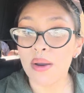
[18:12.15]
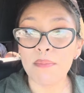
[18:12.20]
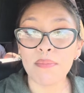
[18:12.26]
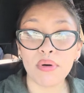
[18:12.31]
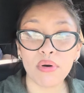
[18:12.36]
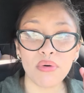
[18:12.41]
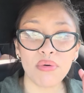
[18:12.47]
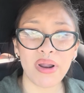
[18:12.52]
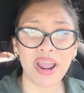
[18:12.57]

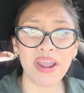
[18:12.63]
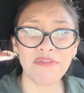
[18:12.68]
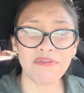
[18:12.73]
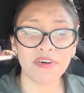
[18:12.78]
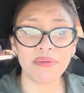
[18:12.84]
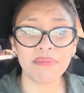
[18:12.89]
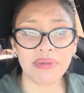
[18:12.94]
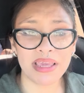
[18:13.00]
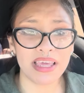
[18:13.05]
Pray
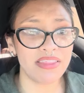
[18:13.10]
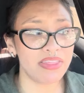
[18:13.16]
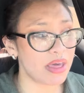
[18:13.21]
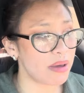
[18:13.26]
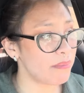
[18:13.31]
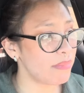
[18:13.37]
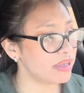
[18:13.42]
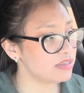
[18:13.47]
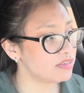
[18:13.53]
for me
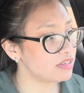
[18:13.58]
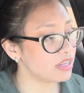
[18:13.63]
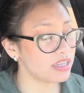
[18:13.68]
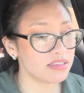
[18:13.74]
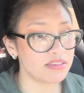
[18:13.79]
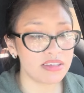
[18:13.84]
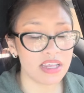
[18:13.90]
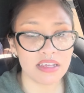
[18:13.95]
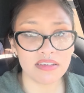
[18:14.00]
that my
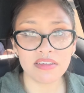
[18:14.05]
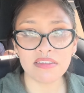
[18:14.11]
son takes